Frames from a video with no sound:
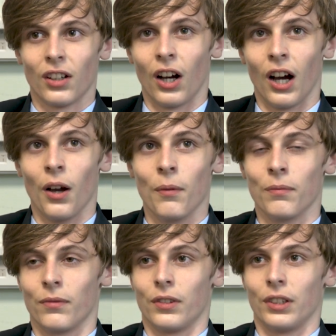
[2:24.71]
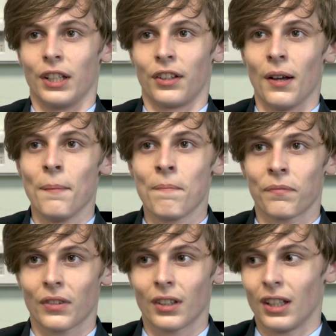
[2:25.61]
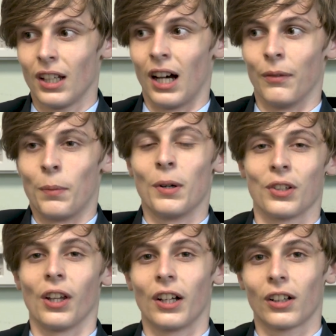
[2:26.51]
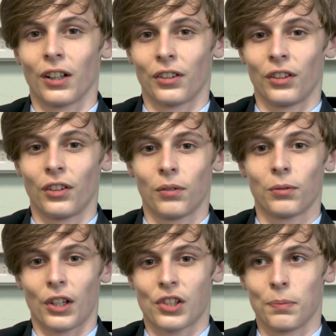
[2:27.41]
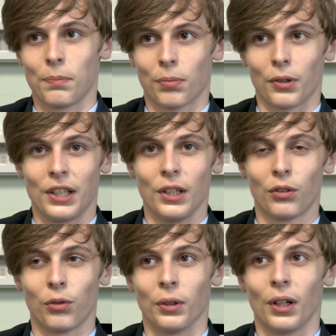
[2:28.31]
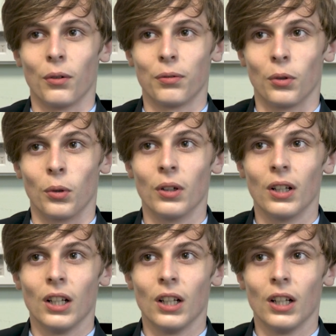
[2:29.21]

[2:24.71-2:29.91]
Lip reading: I'm year 10, and my opinion on EDClass is actually pretty useful and helpful.